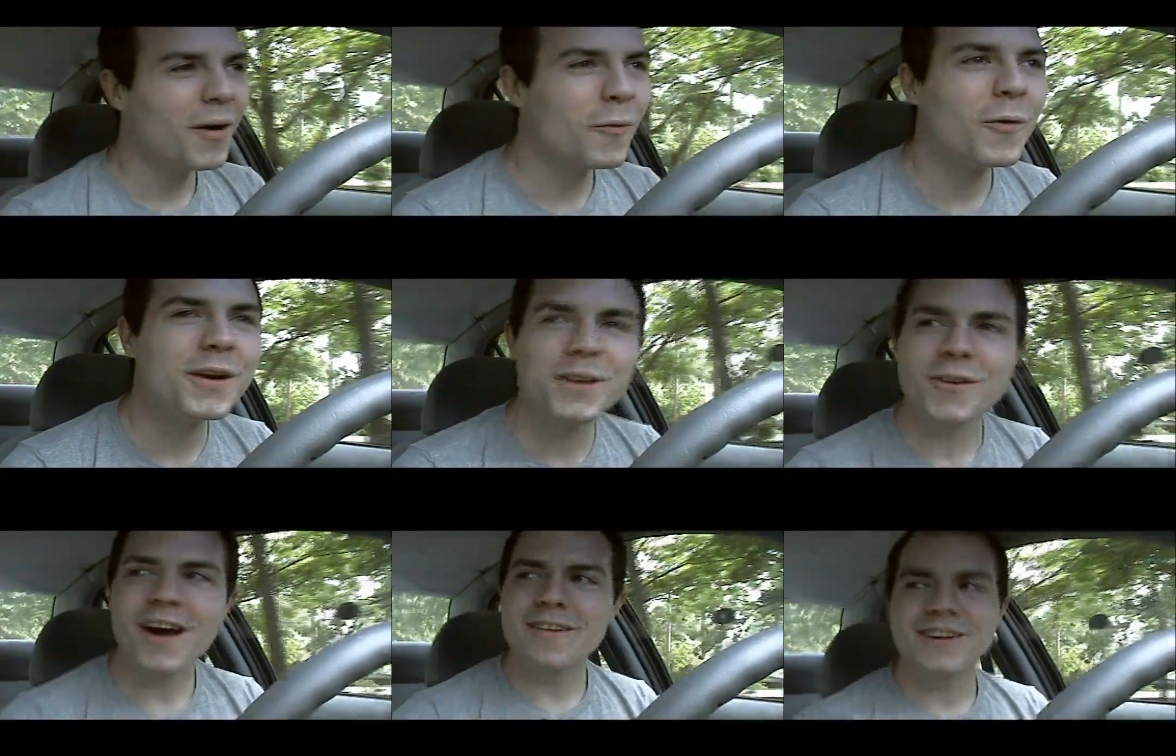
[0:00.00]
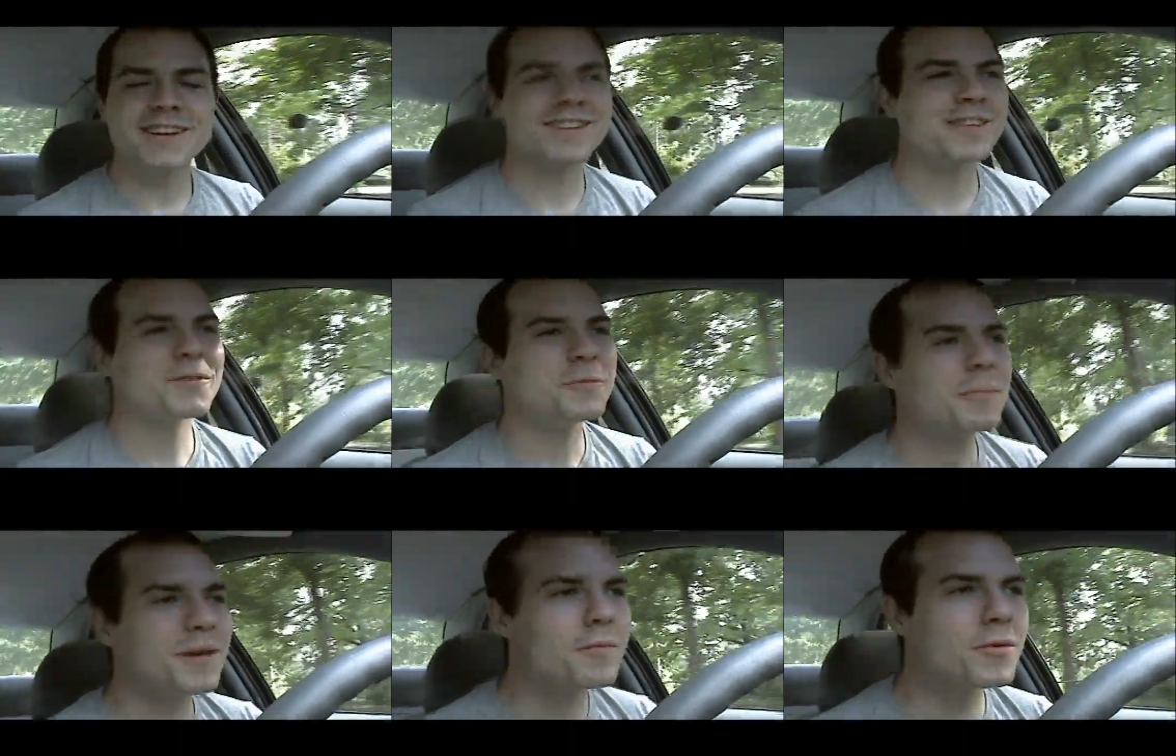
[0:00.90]
What are you having against those
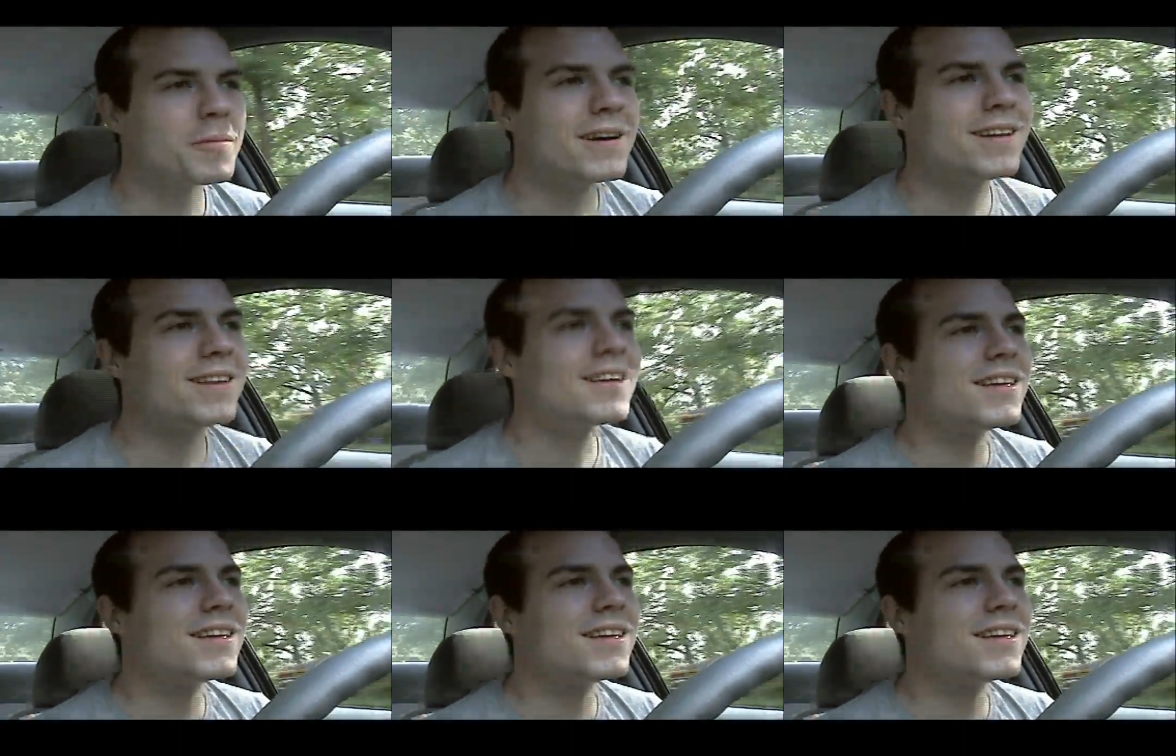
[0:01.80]
people, man?